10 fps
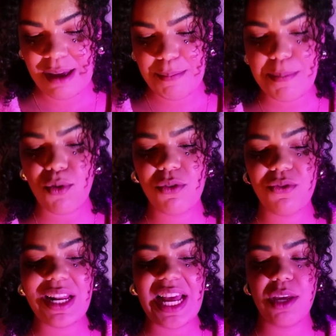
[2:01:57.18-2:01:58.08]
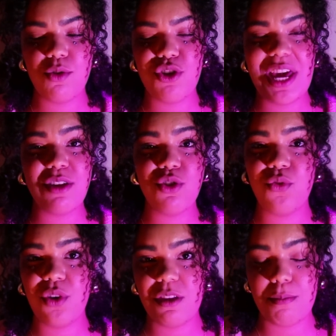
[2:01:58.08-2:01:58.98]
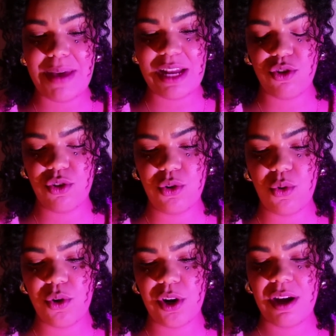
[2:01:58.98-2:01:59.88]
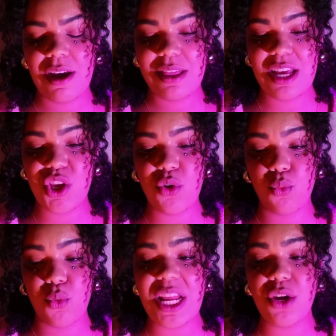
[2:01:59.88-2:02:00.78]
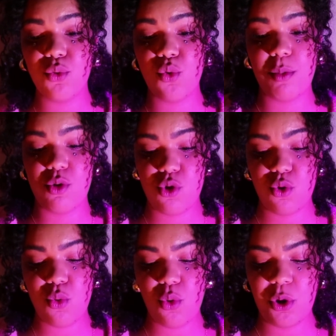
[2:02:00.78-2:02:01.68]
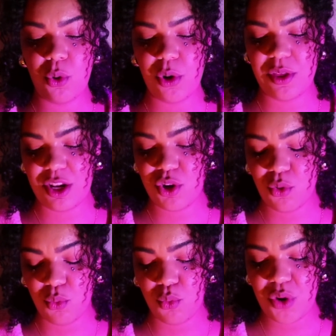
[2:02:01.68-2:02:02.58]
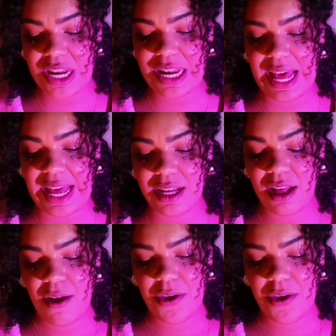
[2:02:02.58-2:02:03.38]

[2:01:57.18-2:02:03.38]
People will feel like you changed for the better, or that you really grew mature, or that you're really like,